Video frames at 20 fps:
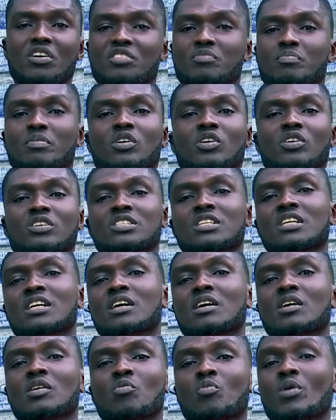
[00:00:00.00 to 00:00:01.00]
because
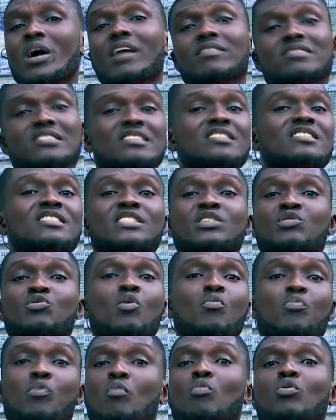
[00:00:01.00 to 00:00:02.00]
we have seen zero
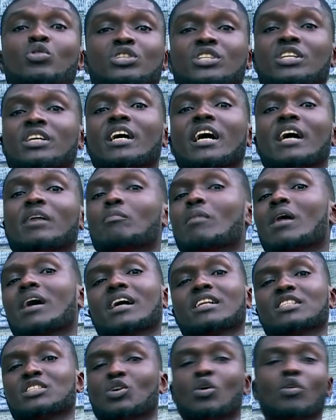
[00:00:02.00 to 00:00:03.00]
promotion and
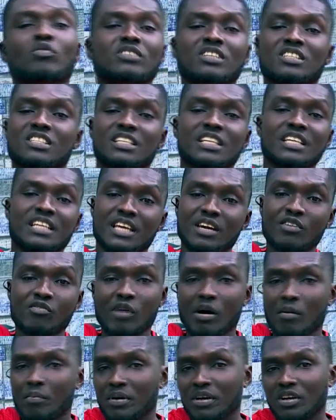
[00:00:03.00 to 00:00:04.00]
marketing of this league, if we are
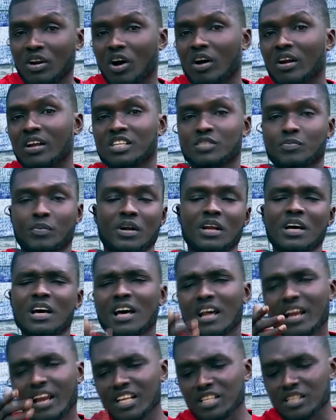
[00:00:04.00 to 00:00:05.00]
being honest. But
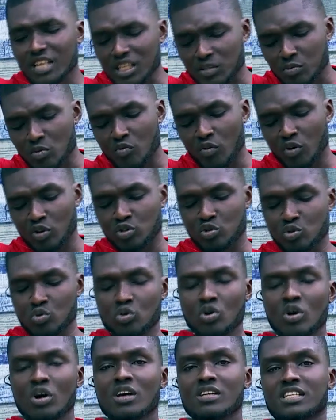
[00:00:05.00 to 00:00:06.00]
let's move on to
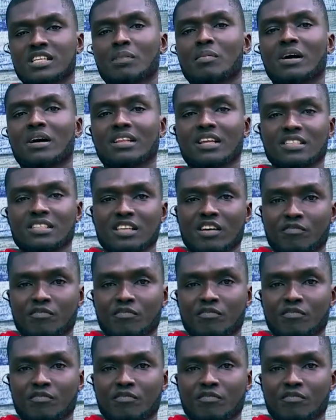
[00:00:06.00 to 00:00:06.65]
some other stuff.